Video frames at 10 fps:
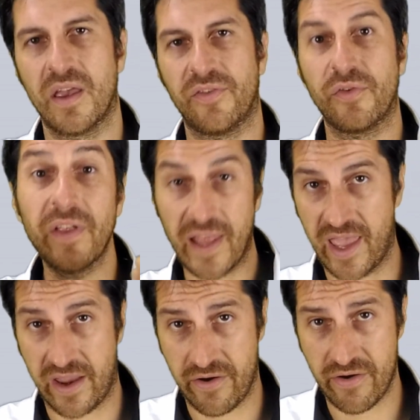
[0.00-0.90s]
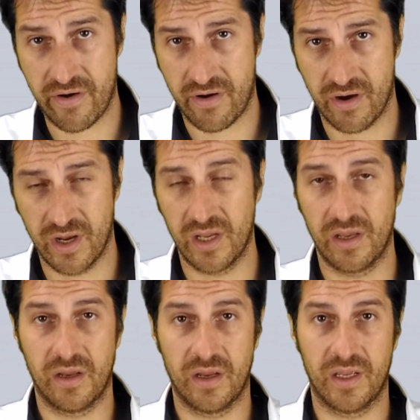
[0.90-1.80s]
If you feel anger,
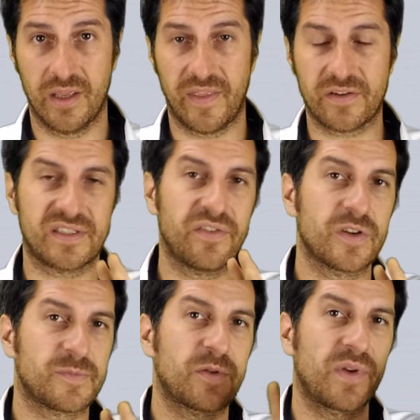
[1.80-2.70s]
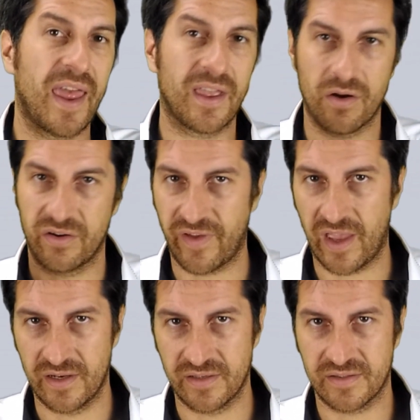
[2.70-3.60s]
there's a difference between anger and
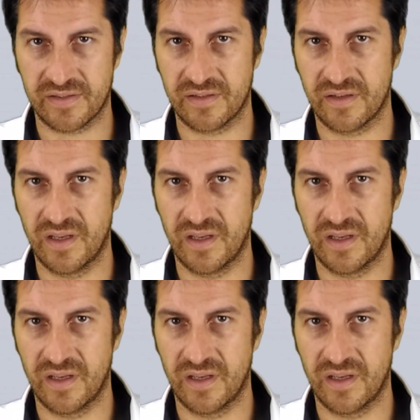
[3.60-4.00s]
violence.